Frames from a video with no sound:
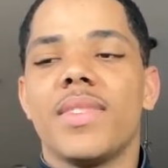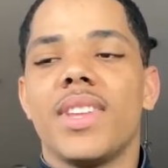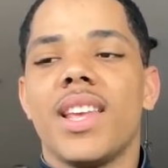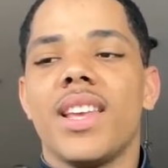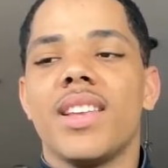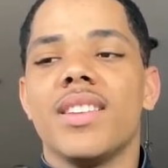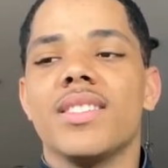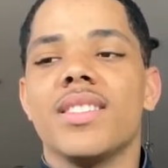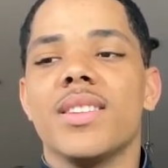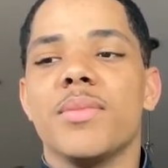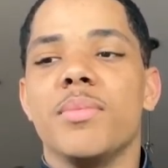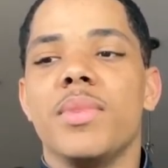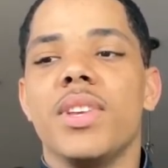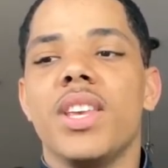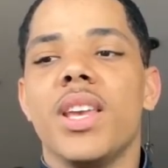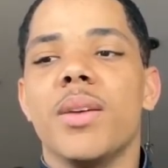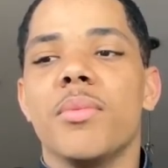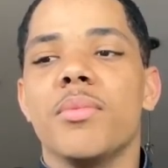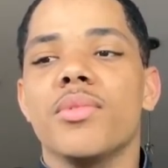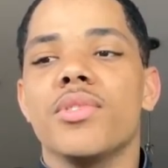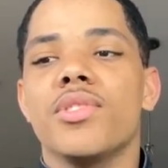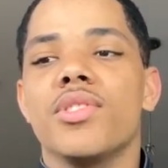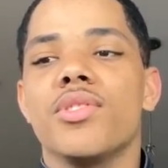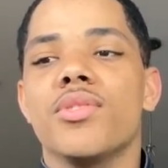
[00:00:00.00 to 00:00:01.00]
and to be
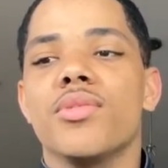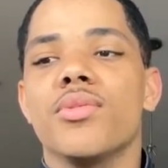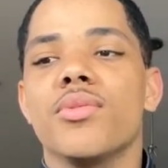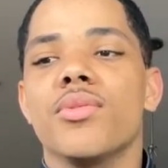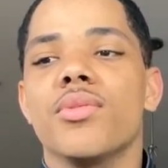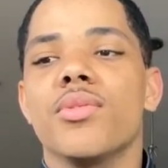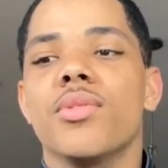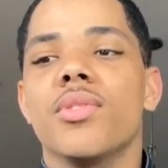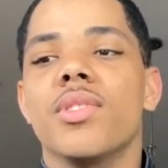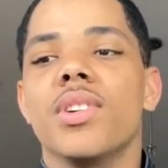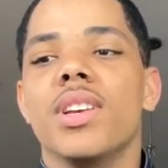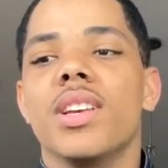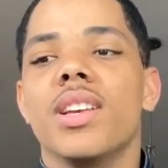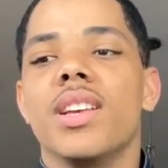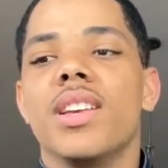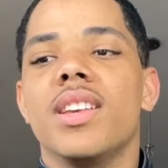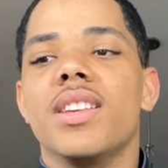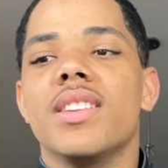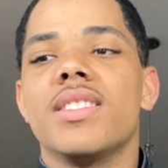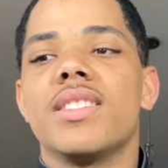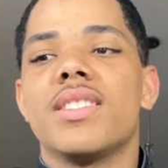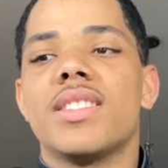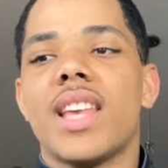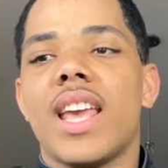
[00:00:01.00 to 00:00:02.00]
able to
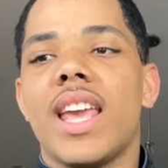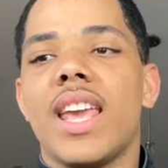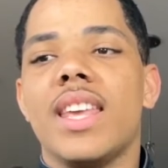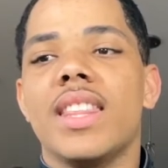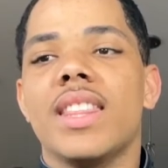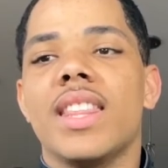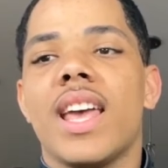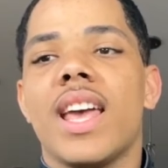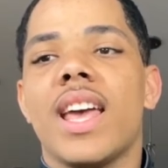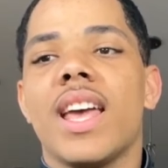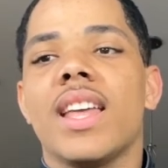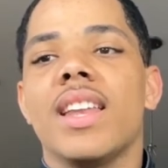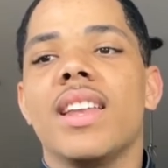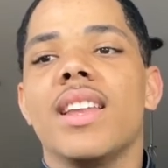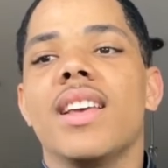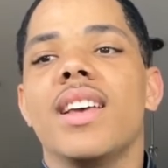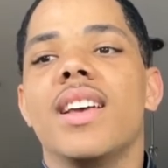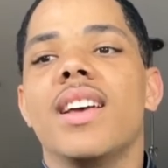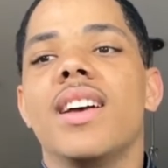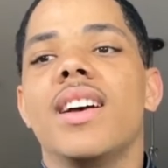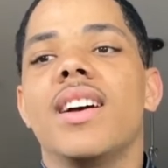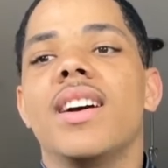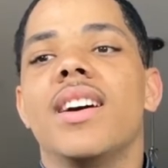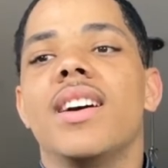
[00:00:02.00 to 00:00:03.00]
say that
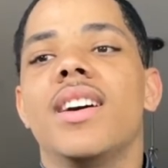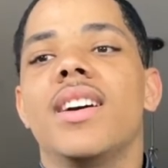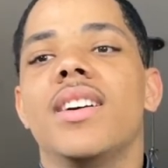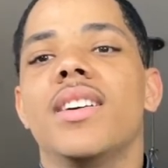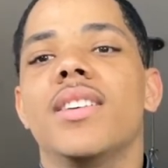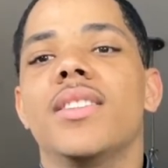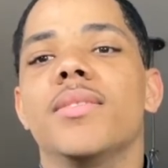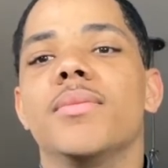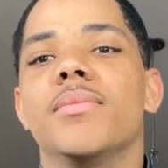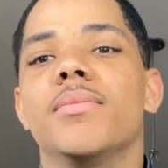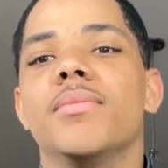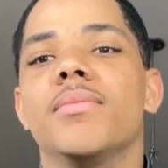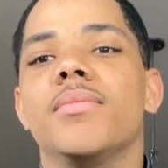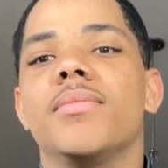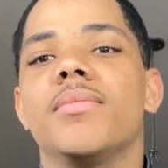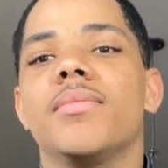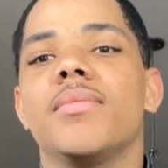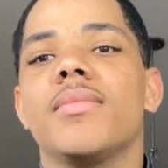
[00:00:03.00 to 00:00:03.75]
um,